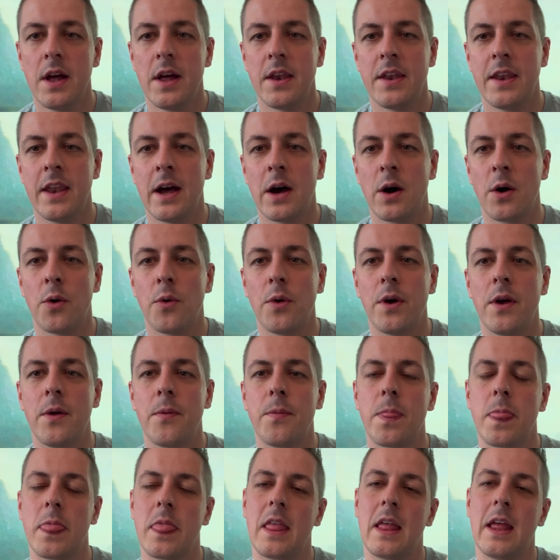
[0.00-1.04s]
Now
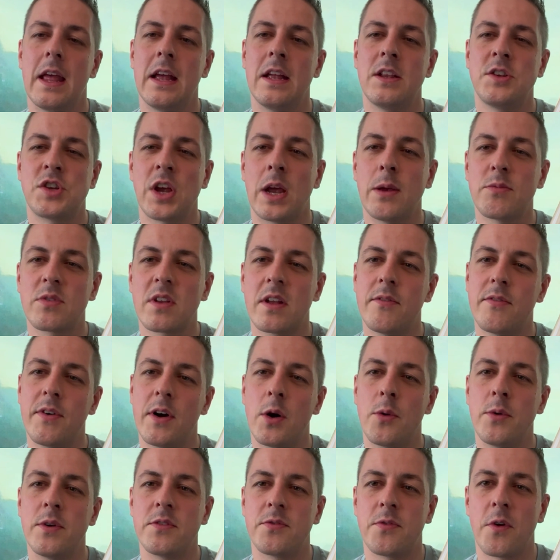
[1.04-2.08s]
James
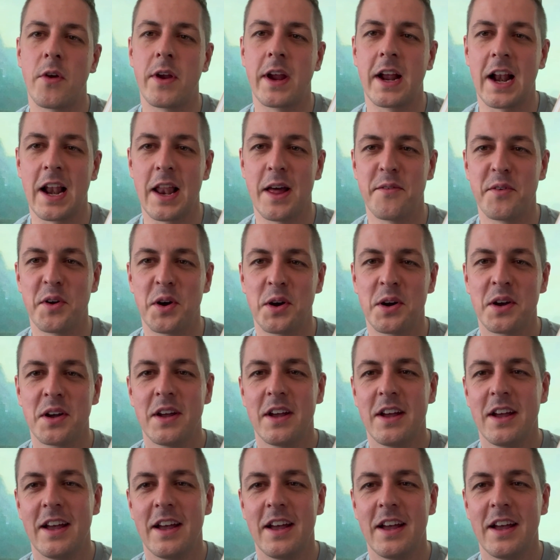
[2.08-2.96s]
Clavell is very clever